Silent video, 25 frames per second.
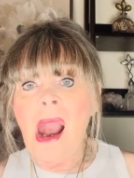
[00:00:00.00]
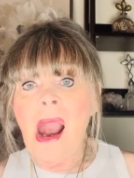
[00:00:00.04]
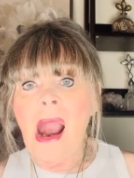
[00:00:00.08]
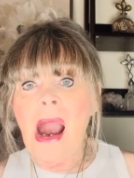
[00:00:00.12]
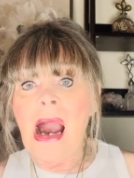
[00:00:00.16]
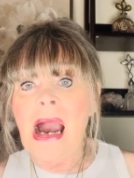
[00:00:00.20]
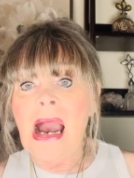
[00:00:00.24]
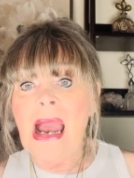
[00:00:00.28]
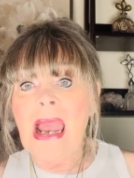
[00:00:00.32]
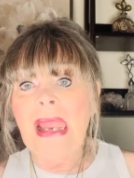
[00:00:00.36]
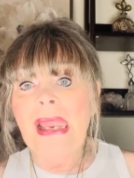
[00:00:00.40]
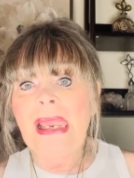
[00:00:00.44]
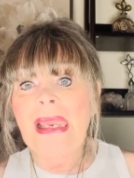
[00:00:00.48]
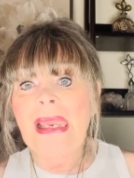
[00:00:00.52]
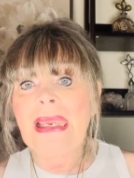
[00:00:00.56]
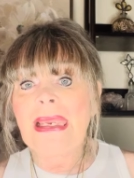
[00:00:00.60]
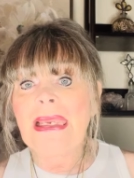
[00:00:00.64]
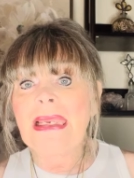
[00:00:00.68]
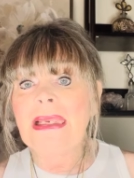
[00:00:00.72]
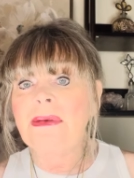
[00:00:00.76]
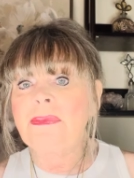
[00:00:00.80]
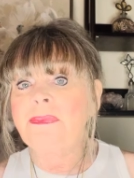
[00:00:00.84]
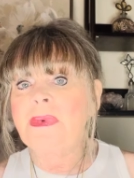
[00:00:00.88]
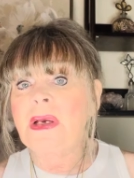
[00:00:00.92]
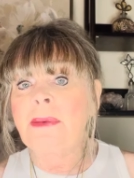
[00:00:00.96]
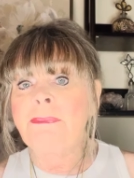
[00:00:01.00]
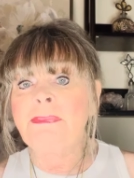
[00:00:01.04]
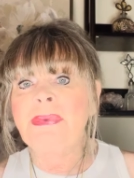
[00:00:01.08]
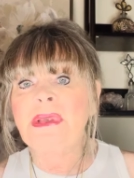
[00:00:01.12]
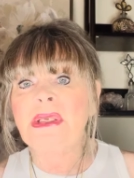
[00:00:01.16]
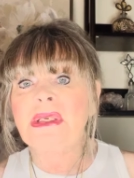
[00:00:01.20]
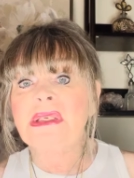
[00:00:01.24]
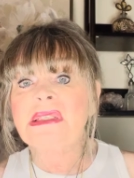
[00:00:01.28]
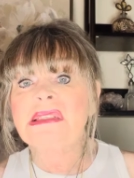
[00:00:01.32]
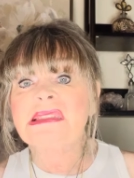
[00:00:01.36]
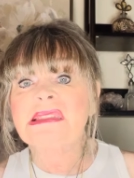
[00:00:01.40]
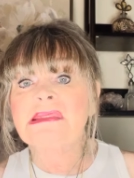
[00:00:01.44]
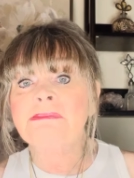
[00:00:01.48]
I
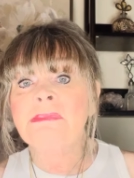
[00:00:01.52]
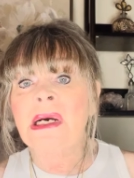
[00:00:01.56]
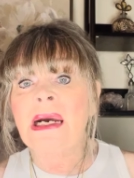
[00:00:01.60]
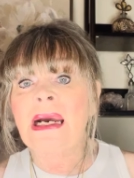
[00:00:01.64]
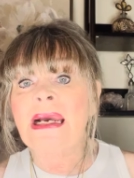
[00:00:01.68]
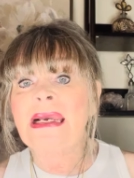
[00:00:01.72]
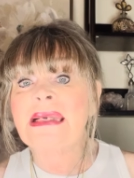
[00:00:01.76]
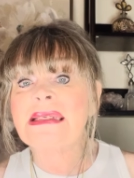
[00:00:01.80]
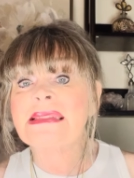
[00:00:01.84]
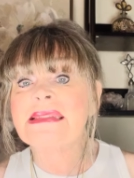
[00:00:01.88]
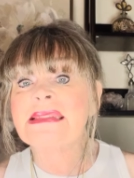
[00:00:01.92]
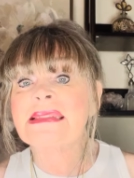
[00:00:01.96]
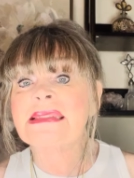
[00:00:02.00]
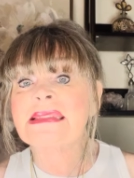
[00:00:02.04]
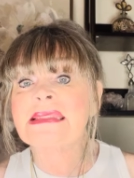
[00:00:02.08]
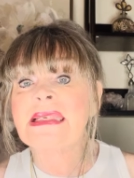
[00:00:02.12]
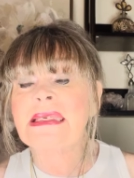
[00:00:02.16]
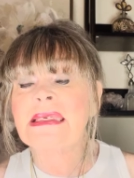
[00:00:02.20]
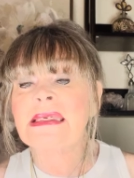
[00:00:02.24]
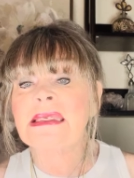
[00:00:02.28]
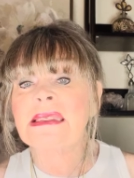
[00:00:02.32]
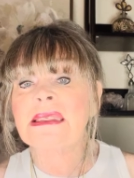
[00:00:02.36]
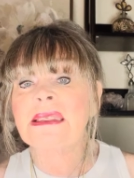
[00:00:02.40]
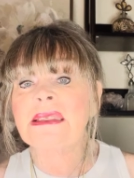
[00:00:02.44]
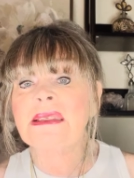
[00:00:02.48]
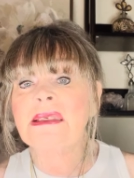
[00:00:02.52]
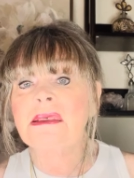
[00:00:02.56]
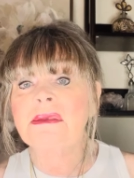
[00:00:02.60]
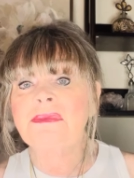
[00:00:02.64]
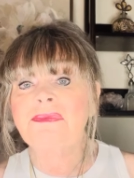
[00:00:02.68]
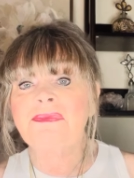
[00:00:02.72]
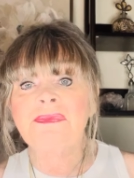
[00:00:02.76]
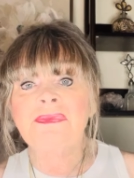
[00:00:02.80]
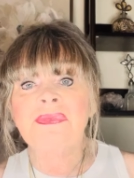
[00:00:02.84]
abused my skin